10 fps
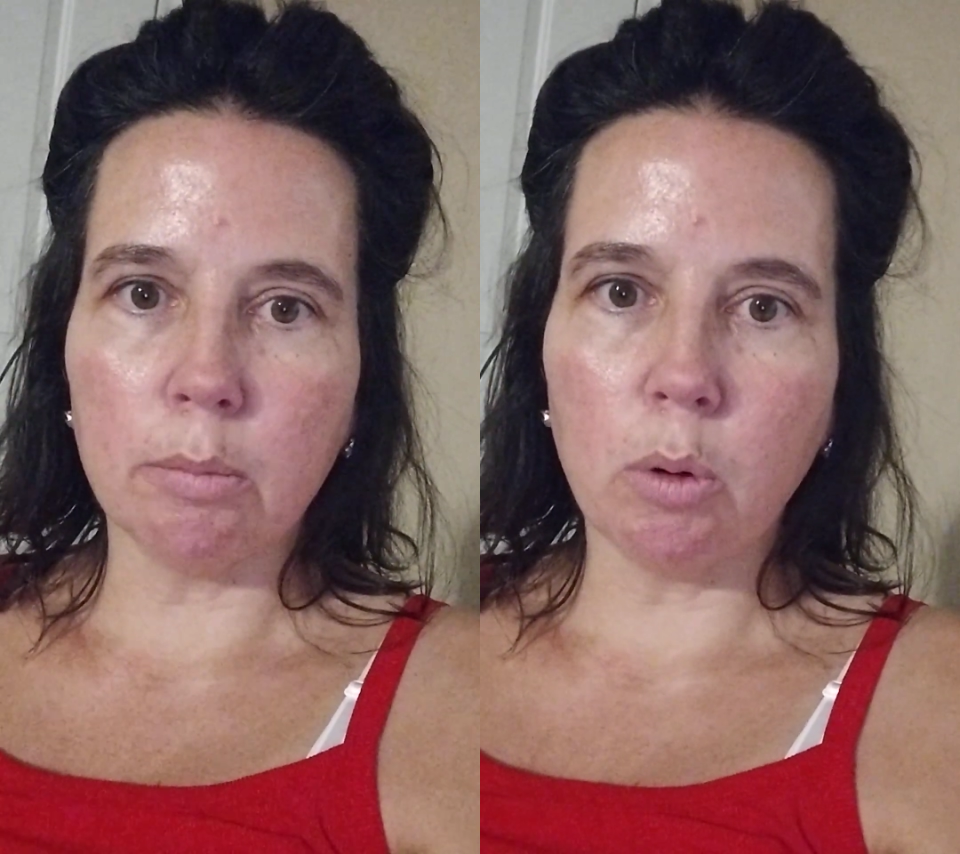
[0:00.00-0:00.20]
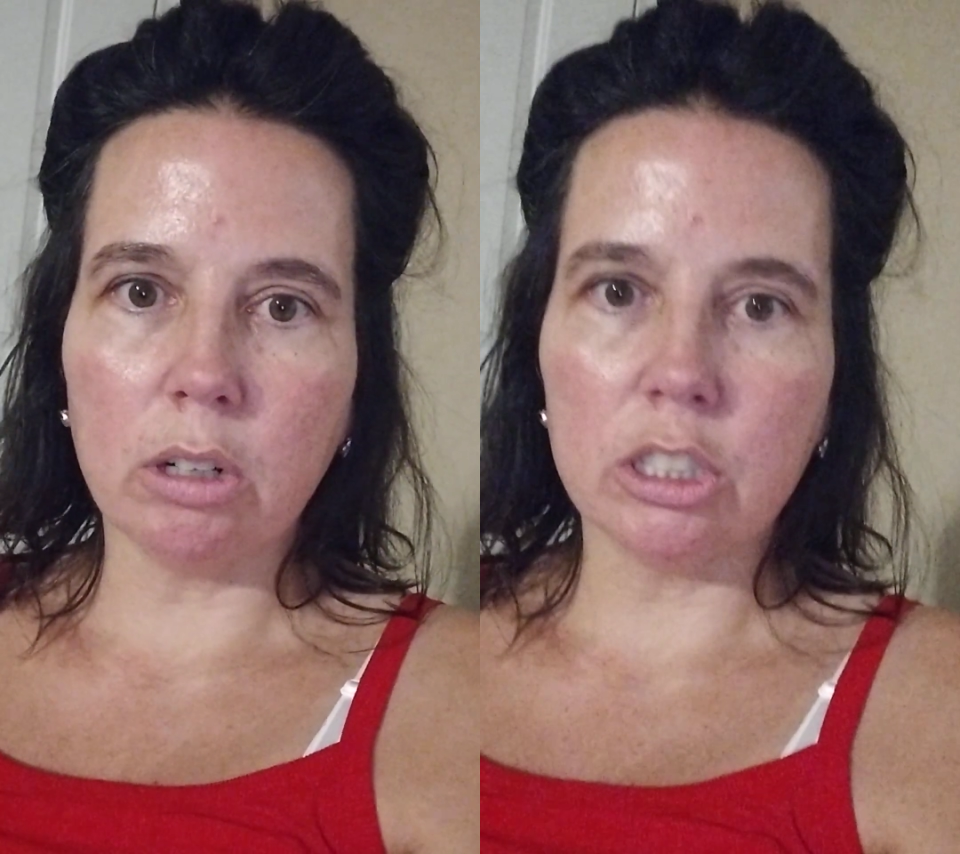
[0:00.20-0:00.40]

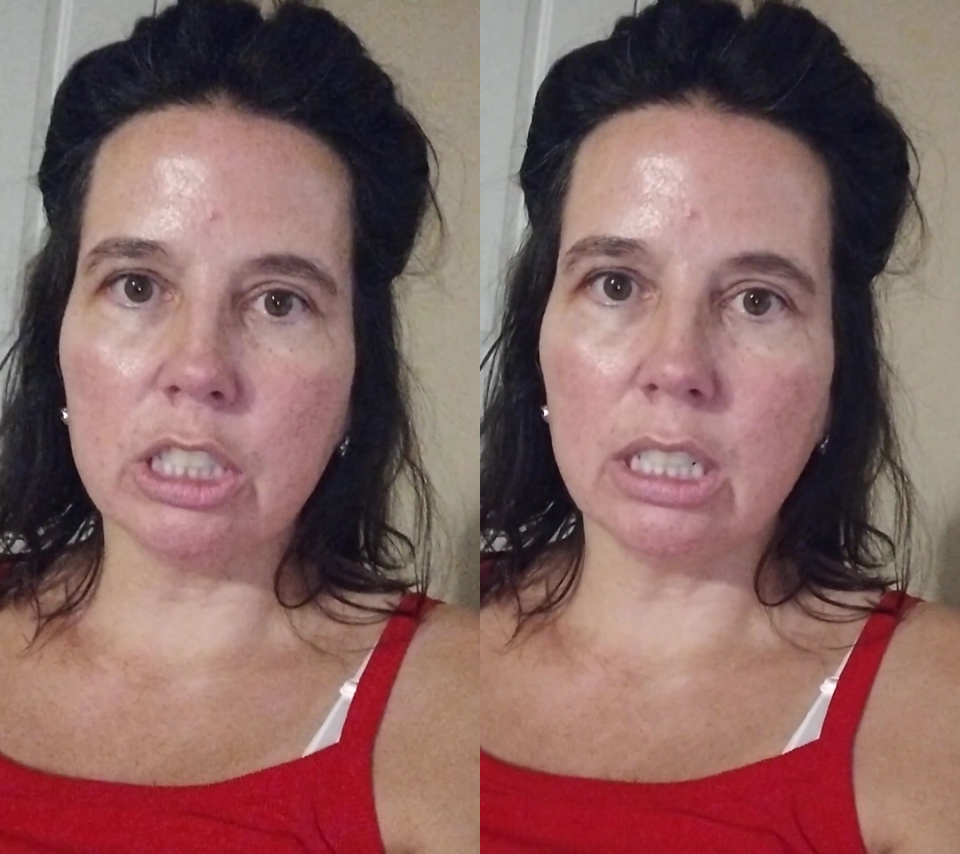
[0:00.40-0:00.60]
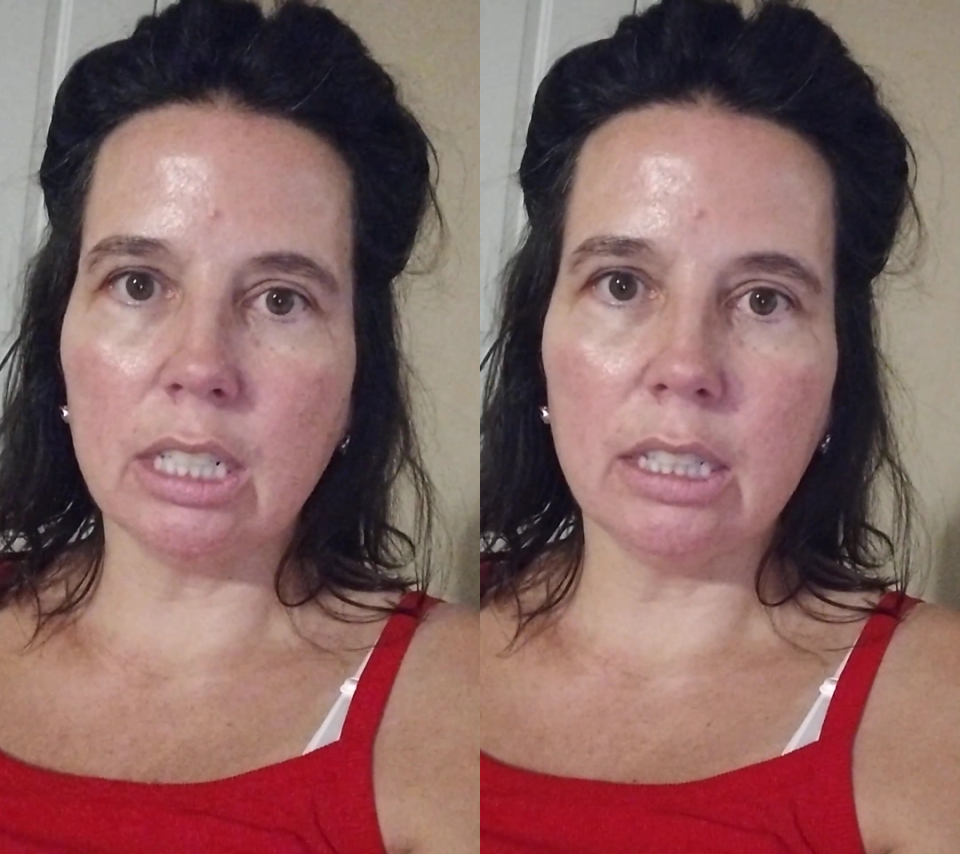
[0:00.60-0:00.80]

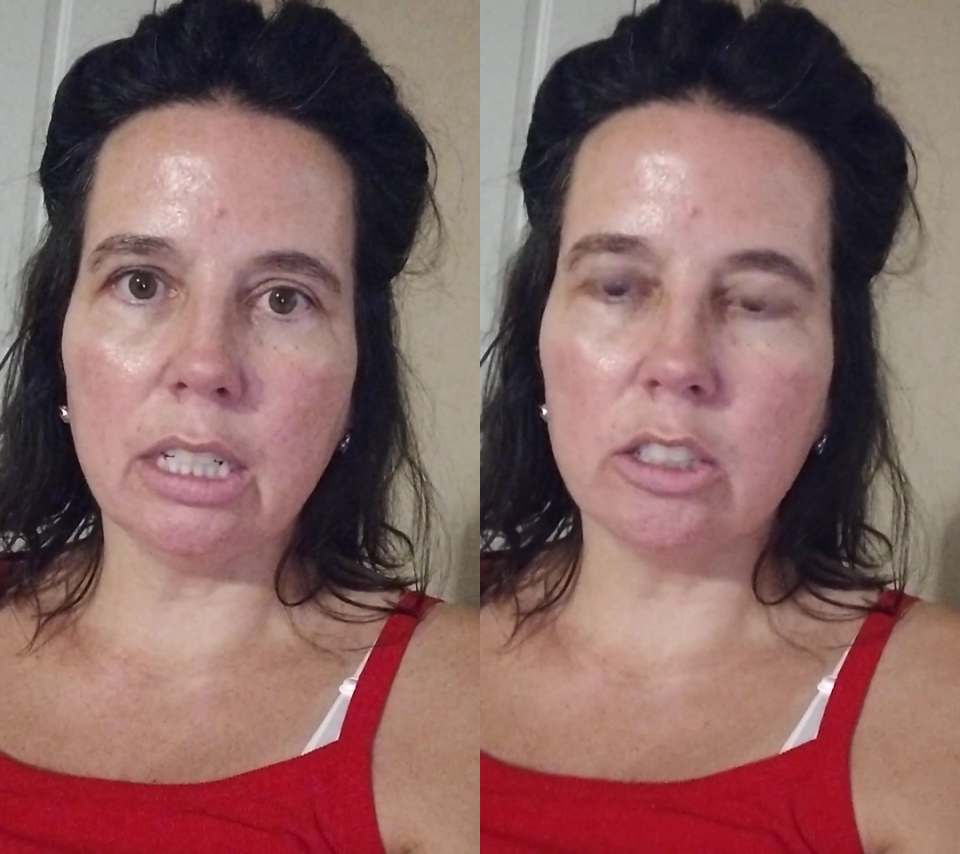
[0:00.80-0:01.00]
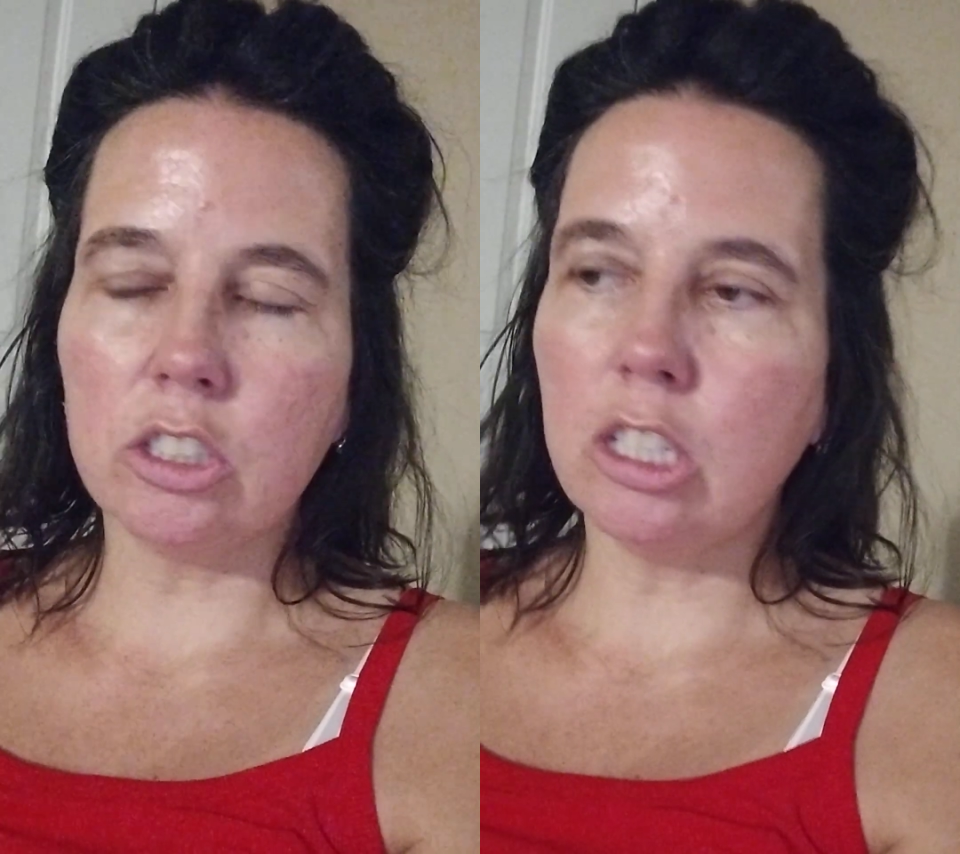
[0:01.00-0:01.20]
abortion and
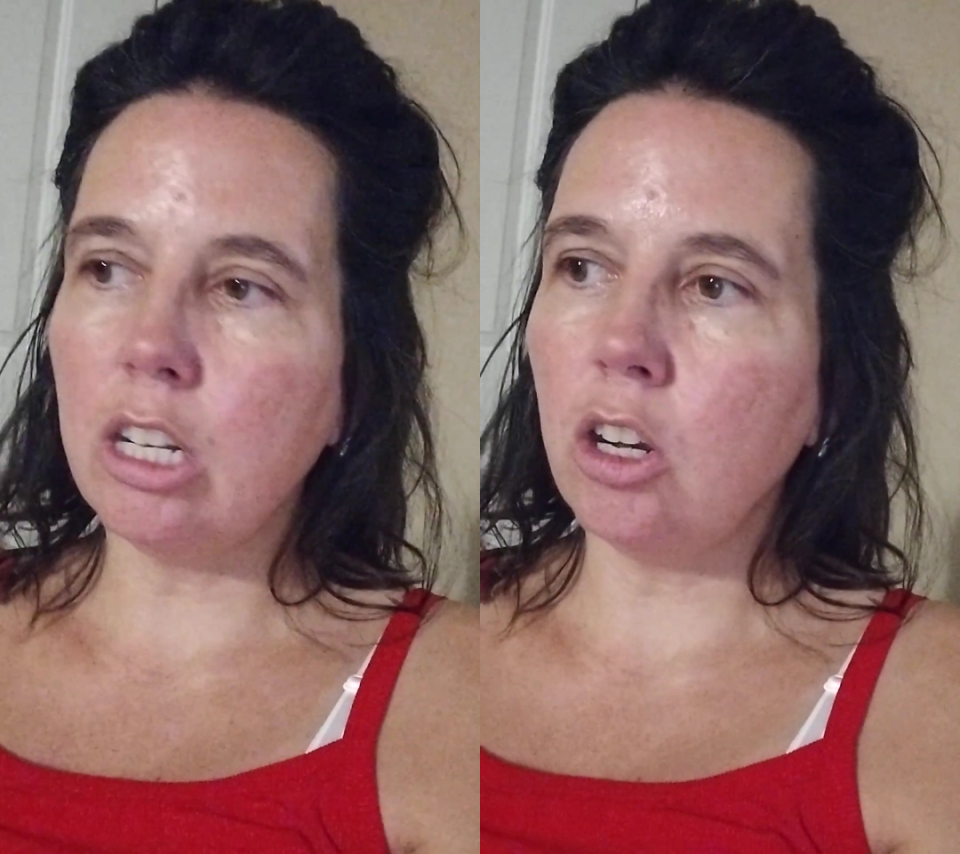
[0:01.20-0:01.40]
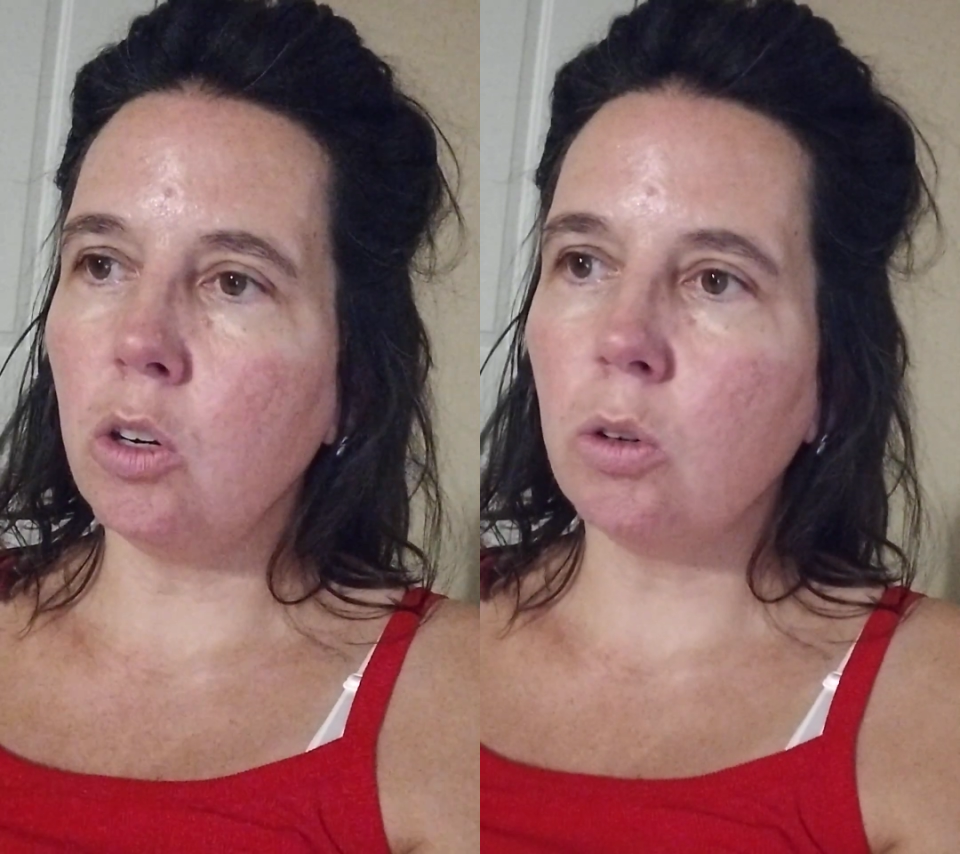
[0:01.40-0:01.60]
there's
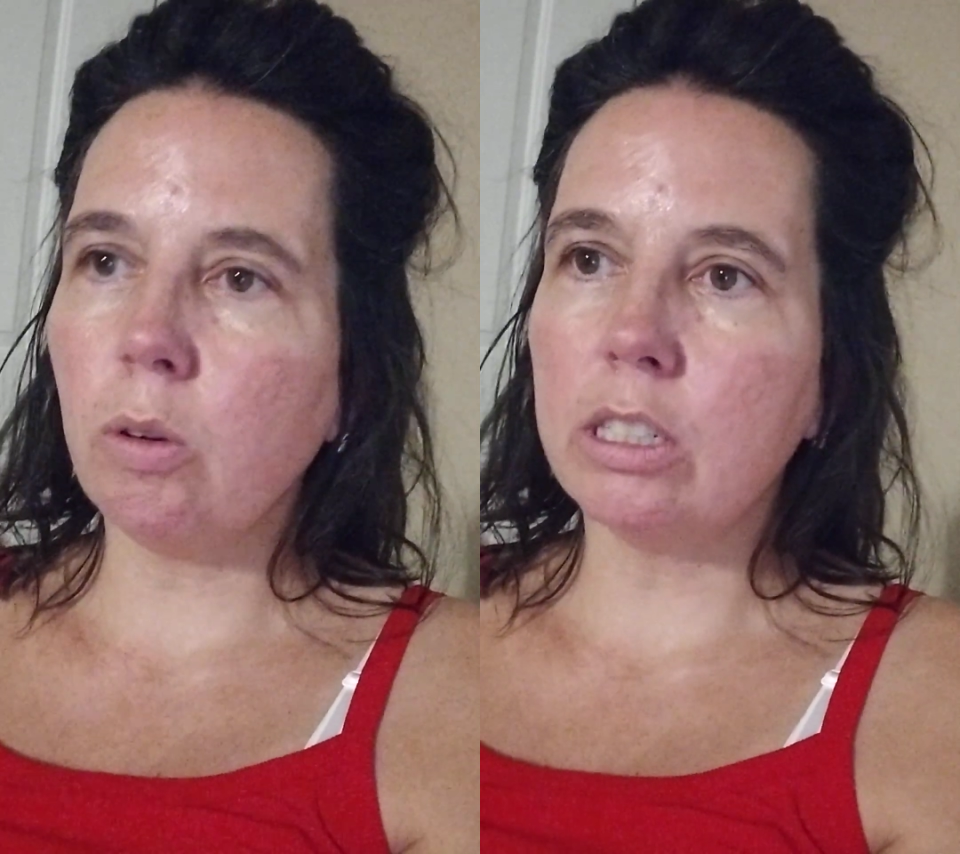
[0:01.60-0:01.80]
no